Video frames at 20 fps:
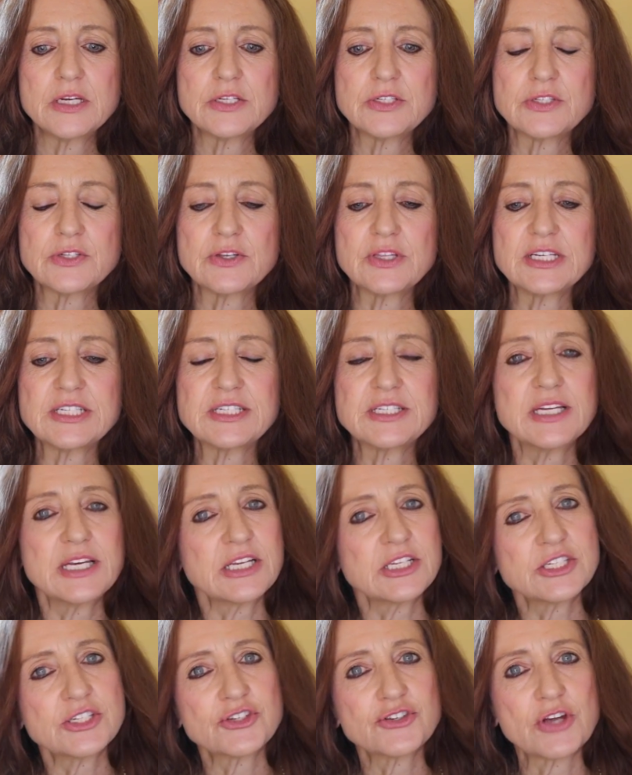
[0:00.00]
So the
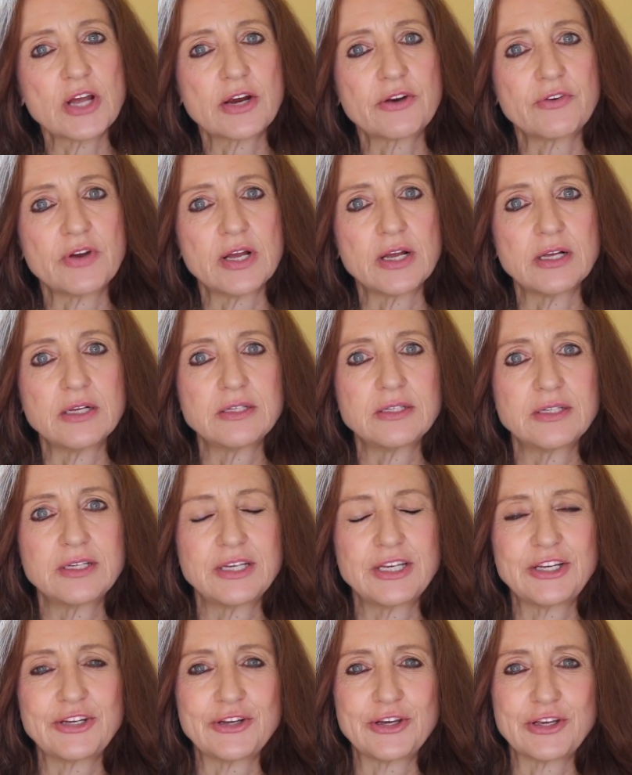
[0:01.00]
sixth chakra
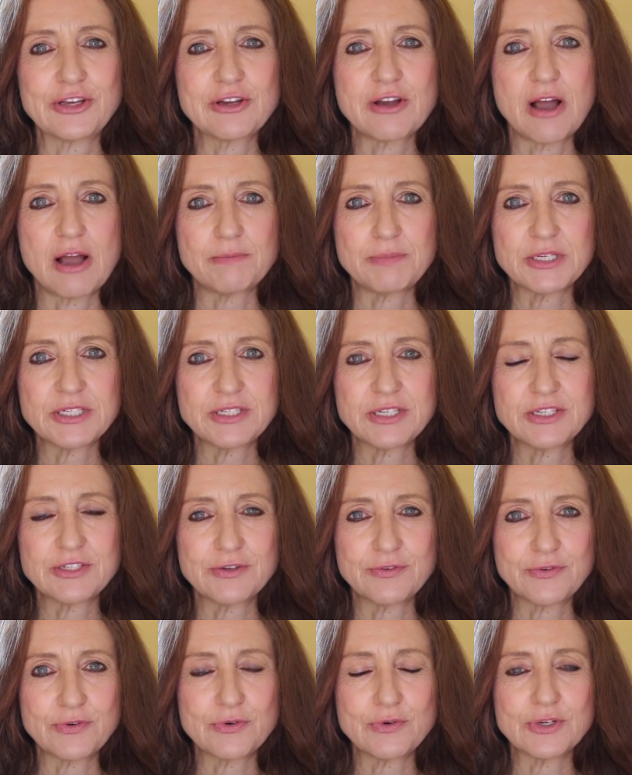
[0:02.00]
encompasses,
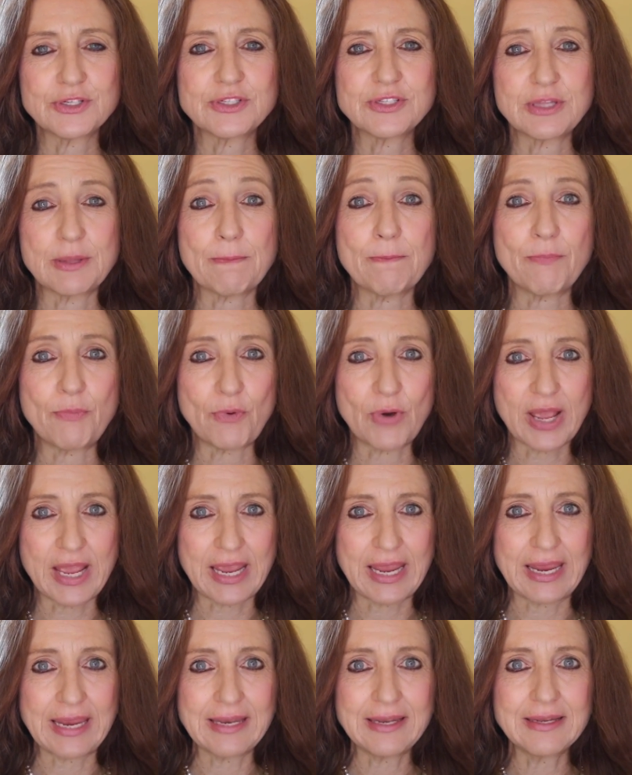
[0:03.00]
of course, the
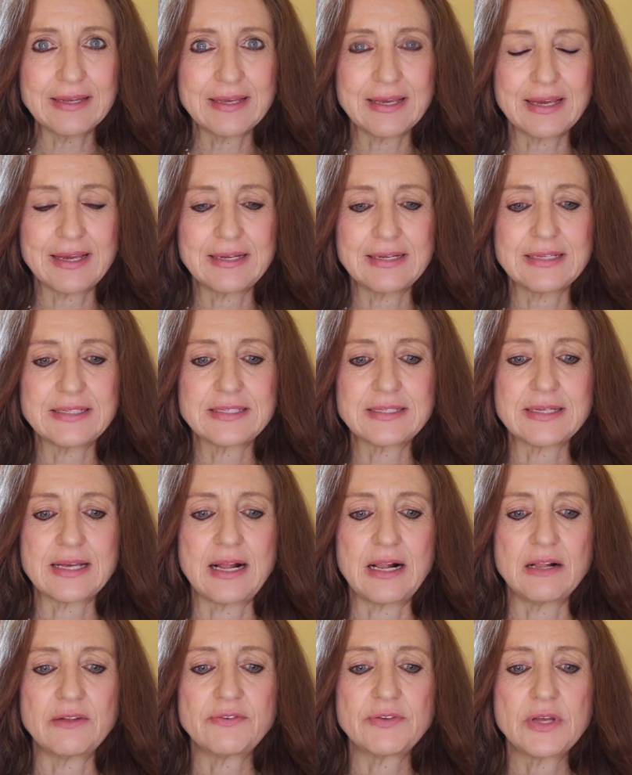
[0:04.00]
brain in
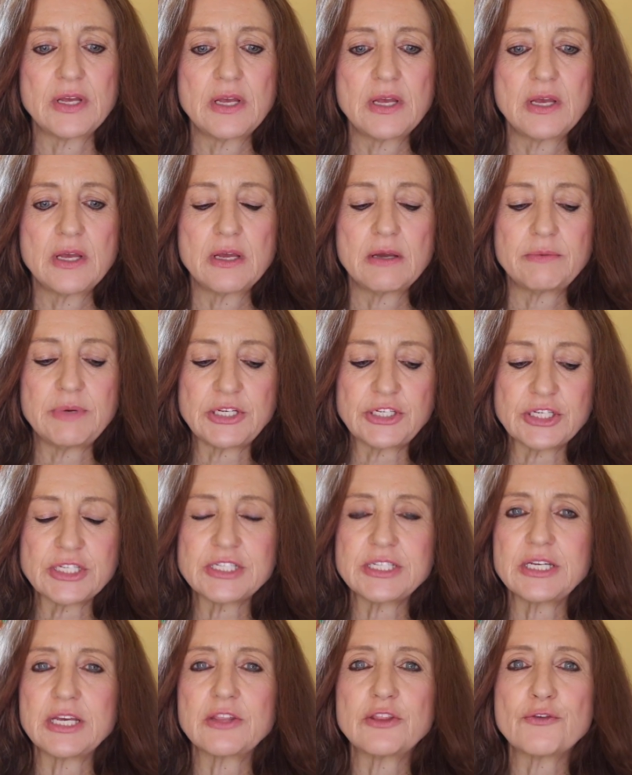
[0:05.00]
itself, which
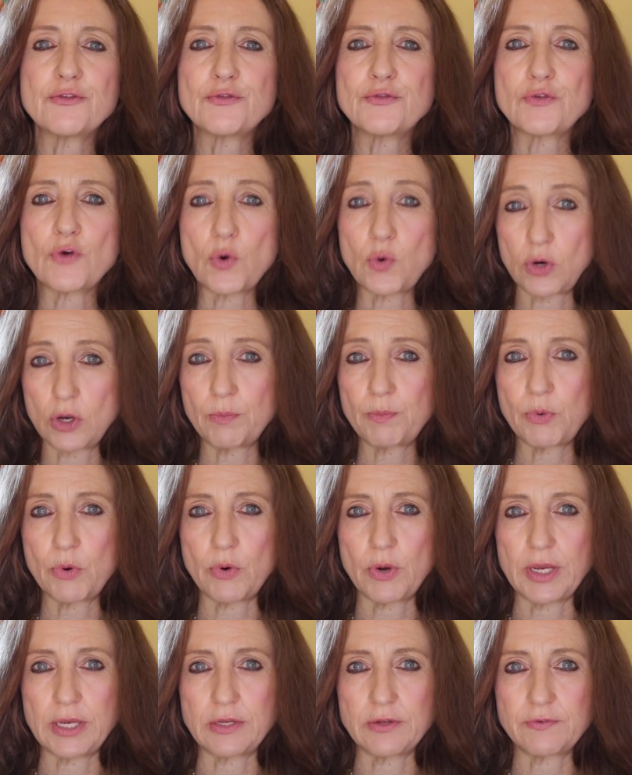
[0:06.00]
is here the focal
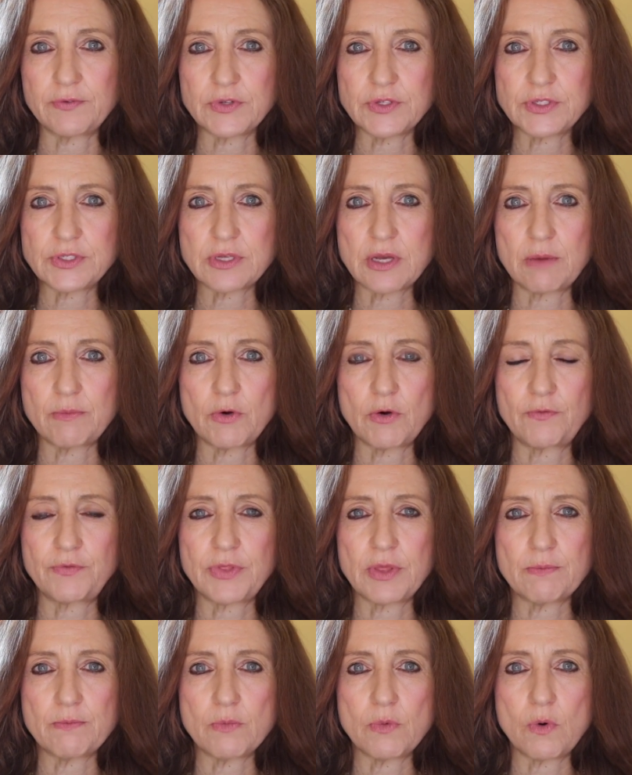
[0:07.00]
point for some of
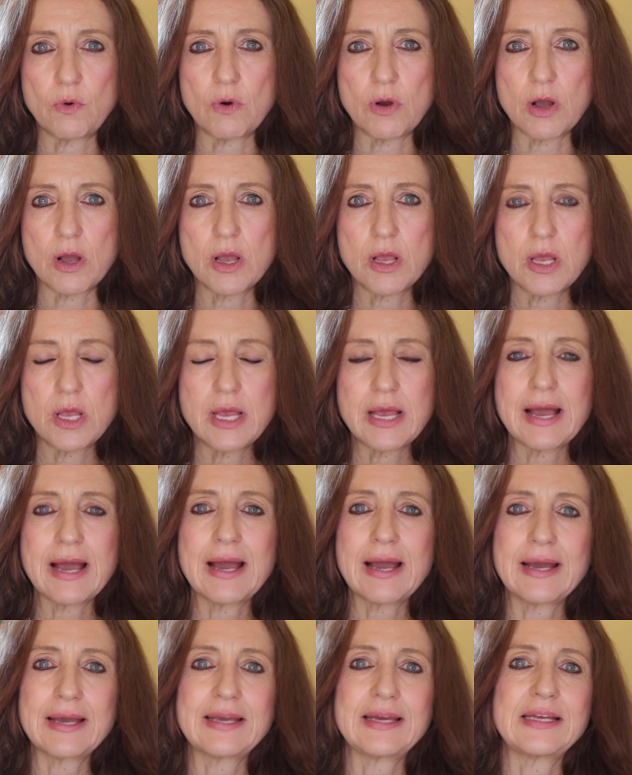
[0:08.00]
the more
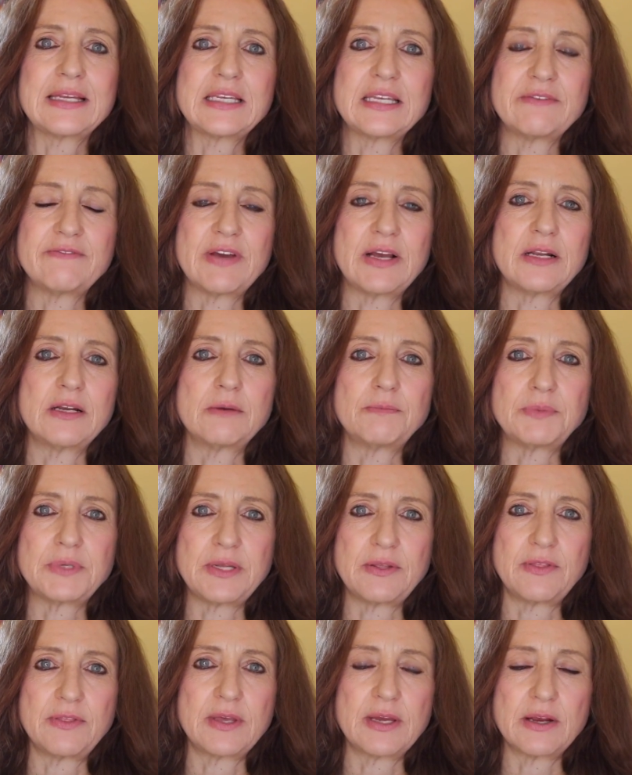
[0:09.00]
higher developed
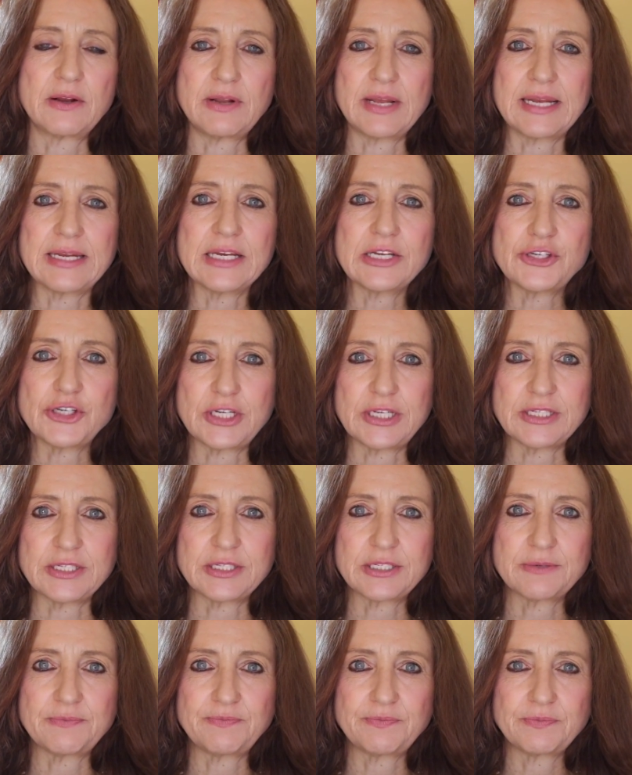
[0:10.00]
ethereal
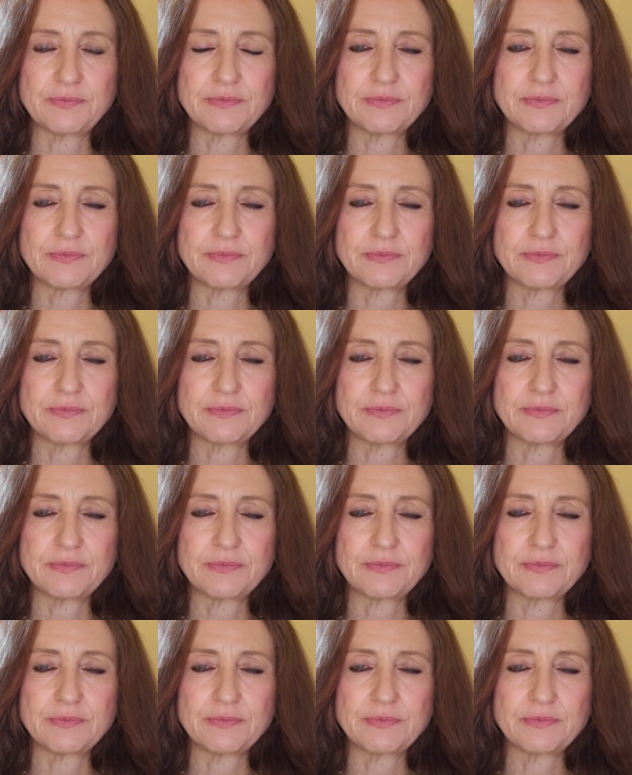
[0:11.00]
energies.